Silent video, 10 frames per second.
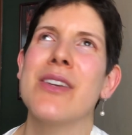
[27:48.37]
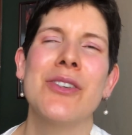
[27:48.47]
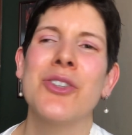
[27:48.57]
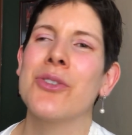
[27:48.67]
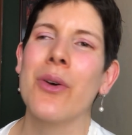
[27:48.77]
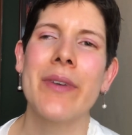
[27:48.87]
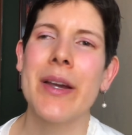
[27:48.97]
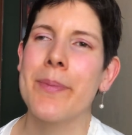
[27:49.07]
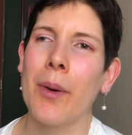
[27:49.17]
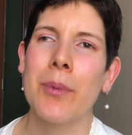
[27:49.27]
very
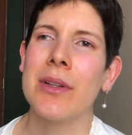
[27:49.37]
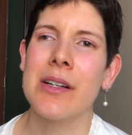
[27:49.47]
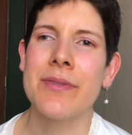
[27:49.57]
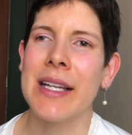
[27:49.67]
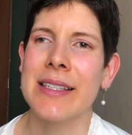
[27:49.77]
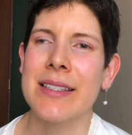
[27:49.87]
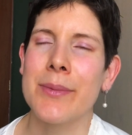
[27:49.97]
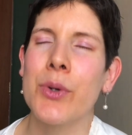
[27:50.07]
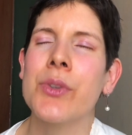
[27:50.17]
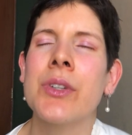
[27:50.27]
popular fantasy
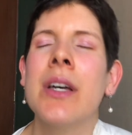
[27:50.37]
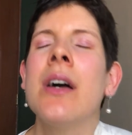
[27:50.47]
books,